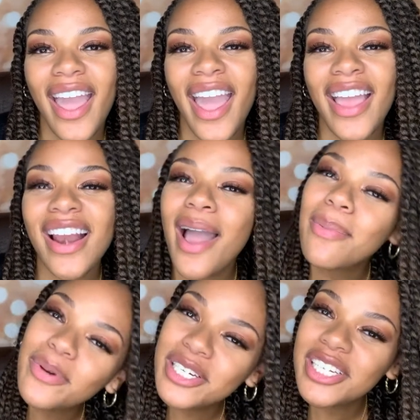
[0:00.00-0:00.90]
and I
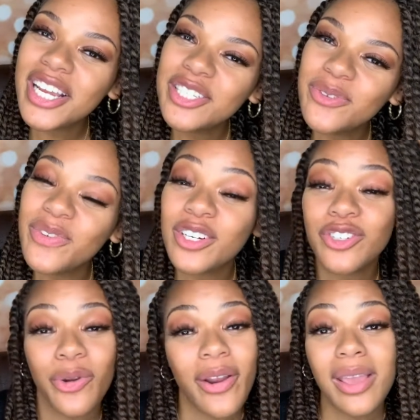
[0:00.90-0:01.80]
appreciate you for
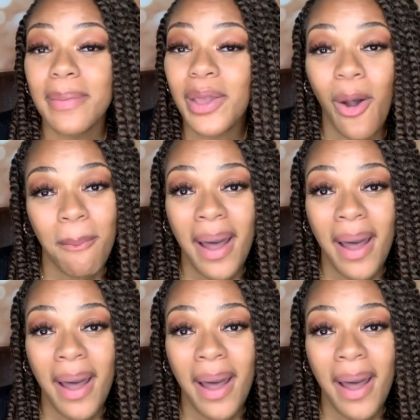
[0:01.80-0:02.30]
joining me on